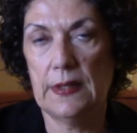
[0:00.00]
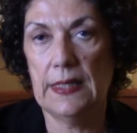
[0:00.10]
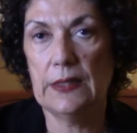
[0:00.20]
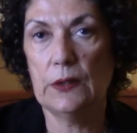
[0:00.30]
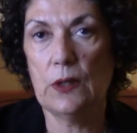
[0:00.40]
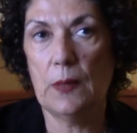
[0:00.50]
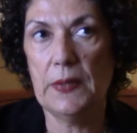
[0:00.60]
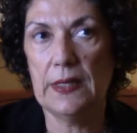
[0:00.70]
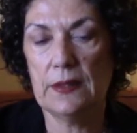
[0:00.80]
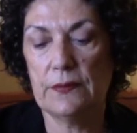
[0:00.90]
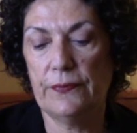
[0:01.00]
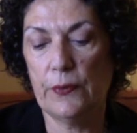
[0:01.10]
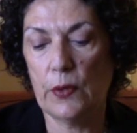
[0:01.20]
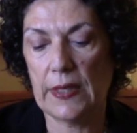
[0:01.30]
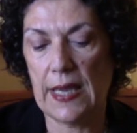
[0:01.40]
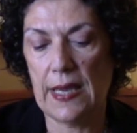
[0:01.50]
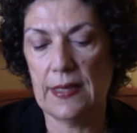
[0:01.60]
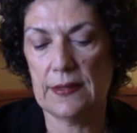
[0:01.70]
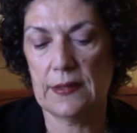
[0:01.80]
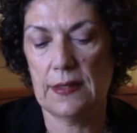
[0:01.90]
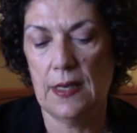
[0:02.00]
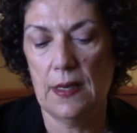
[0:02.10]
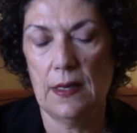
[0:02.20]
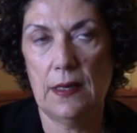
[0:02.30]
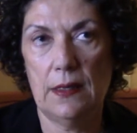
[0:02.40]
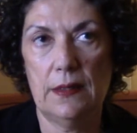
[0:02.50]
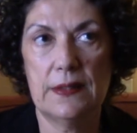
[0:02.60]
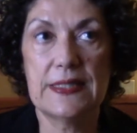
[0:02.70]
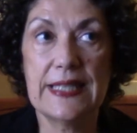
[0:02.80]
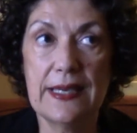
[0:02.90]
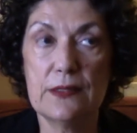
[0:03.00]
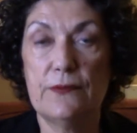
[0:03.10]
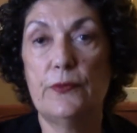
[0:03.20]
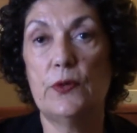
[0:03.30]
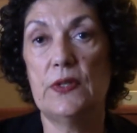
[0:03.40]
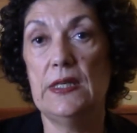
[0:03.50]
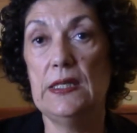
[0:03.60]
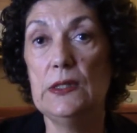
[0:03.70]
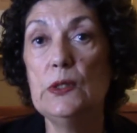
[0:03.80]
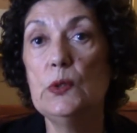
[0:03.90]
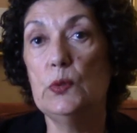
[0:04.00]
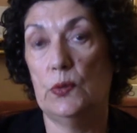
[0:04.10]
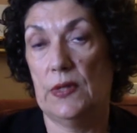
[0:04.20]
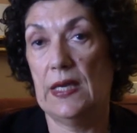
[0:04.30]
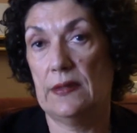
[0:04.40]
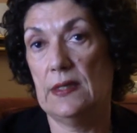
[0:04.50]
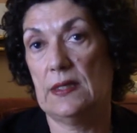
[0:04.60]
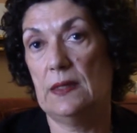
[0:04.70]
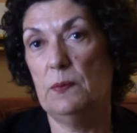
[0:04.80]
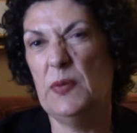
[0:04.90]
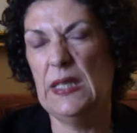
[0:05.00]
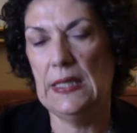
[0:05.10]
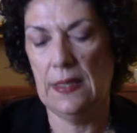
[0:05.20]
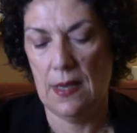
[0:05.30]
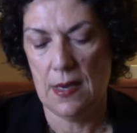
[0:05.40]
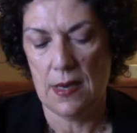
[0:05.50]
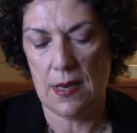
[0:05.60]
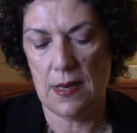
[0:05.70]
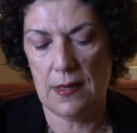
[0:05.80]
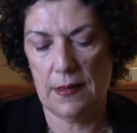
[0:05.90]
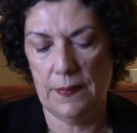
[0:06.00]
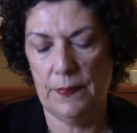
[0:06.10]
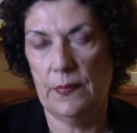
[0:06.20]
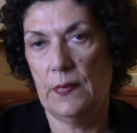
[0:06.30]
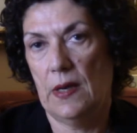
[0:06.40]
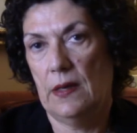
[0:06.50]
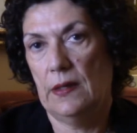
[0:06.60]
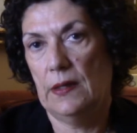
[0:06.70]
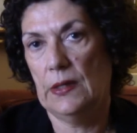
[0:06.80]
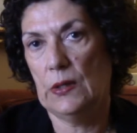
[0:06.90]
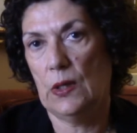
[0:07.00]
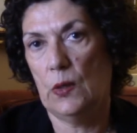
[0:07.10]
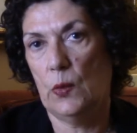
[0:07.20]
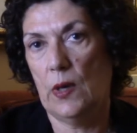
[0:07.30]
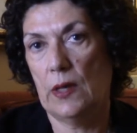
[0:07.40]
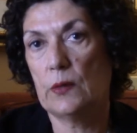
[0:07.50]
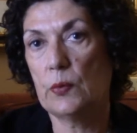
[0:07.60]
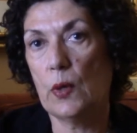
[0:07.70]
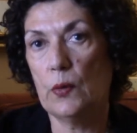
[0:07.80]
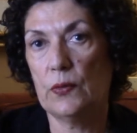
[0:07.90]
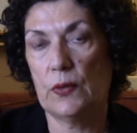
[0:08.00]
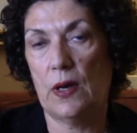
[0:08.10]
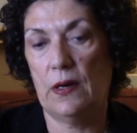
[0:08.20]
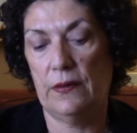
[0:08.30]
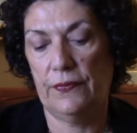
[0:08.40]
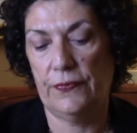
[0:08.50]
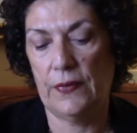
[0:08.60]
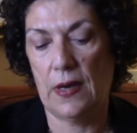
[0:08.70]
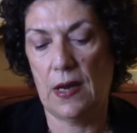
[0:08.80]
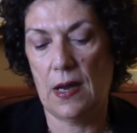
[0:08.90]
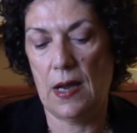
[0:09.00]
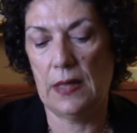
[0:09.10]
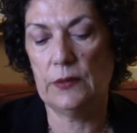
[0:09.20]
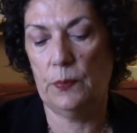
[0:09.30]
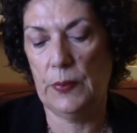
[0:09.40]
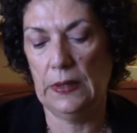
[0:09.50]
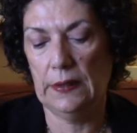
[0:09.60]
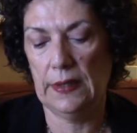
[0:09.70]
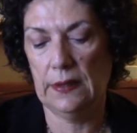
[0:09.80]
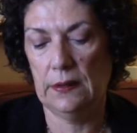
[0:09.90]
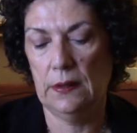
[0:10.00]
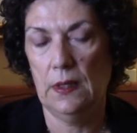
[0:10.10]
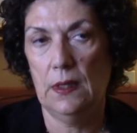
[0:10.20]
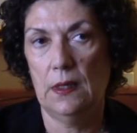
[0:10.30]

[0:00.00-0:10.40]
economic forecast says for the EU that this can be, a growth of 100 billion